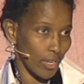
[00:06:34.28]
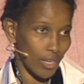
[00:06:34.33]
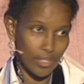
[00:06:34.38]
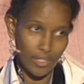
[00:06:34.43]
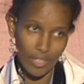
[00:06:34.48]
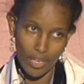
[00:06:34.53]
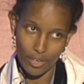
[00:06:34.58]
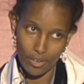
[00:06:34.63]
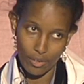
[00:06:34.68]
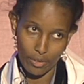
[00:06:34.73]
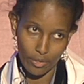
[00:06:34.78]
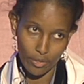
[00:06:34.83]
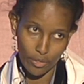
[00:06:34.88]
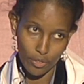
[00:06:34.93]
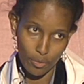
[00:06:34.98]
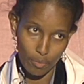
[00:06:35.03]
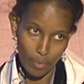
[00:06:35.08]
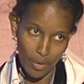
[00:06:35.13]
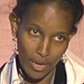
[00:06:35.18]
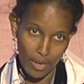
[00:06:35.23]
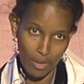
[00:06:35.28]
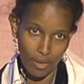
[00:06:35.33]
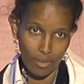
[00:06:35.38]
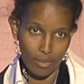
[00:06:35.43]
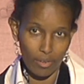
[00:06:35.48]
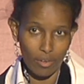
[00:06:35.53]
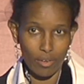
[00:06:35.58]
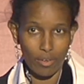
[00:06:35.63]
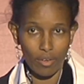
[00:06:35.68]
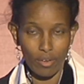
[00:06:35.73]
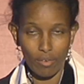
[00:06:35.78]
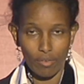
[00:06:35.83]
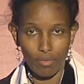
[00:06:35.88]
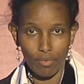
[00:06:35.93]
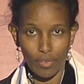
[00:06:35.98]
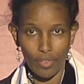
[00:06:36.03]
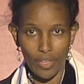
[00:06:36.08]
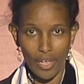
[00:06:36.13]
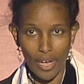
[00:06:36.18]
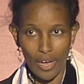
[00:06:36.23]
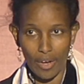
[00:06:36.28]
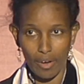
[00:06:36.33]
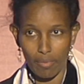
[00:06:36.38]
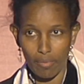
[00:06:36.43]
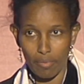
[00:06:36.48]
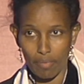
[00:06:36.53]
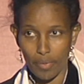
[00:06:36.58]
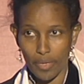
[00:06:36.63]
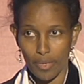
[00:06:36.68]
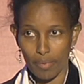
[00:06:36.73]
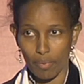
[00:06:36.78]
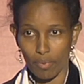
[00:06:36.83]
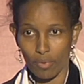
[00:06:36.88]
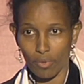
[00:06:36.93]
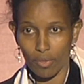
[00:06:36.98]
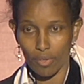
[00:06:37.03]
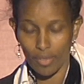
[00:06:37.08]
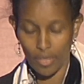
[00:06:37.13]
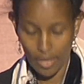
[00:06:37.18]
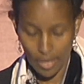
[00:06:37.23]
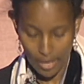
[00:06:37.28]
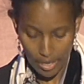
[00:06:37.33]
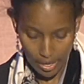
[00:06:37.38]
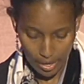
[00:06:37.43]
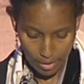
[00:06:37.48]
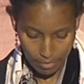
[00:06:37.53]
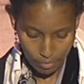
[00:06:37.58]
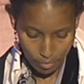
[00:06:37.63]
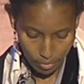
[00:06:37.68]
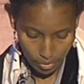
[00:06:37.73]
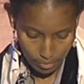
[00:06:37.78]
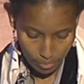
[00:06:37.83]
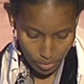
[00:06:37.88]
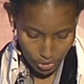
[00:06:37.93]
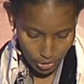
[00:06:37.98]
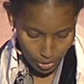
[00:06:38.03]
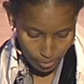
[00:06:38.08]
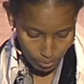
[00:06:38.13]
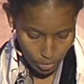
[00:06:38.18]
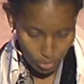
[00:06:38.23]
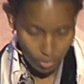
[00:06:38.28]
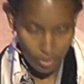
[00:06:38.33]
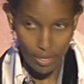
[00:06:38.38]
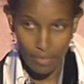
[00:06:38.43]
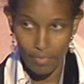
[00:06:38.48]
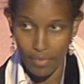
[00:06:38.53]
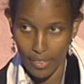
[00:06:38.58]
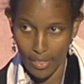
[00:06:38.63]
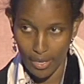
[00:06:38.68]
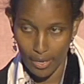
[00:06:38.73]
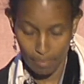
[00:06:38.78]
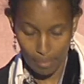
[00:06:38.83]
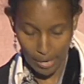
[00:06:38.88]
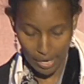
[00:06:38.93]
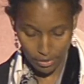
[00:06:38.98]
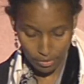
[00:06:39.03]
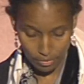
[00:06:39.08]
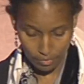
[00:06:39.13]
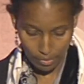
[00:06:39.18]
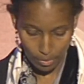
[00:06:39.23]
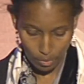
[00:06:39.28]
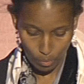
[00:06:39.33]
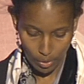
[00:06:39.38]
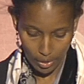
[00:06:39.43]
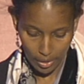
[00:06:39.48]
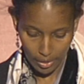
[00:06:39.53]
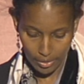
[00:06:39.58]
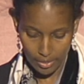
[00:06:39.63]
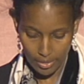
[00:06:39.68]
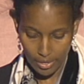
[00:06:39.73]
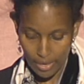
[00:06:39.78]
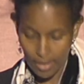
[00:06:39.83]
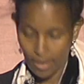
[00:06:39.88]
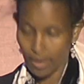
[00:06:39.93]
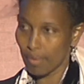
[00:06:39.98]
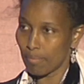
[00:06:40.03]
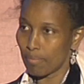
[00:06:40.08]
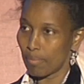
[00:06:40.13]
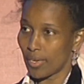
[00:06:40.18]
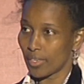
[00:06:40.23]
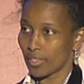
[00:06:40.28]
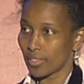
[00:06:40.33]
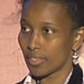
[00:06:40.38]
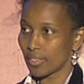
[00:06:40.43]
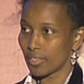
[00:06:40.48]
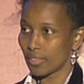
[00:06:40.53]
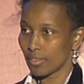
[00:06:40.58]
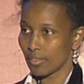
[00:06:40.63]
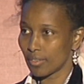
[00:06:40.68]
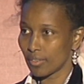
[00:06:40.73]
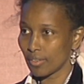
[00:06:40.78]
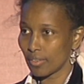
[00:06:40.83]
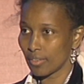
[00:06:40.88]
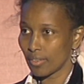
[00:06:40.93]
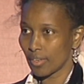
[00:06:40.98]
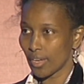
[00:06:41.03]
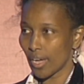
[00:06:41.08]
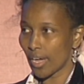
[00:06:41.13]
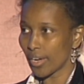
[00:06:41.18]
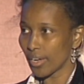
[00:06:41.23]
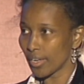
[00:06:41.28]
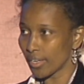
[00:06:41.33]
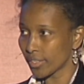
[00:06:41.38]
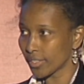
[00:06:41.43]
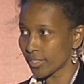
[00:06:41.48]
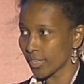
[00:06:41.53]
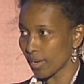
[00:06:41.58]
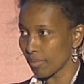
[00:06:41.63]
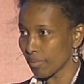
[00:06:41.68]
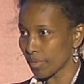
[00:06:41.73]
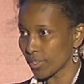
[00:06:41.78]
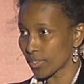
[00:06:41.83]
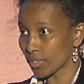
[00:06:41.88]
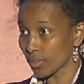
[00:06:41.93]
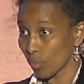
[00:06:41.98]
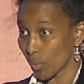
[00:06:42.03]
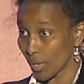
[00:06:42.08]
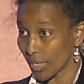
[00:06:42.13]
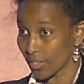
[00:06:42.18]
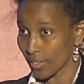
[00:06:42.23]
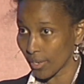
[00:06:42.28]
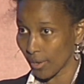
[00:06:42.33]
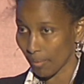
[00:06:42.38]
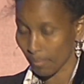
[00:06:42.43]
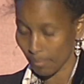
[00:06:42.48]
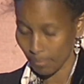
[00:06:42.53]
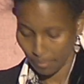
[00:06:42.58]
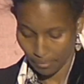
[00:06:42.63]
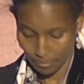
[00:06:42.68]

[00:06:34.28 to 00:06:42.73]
a secular spring for the Arab people and for the Muslims who live in that part of the world, but an Islamist winter.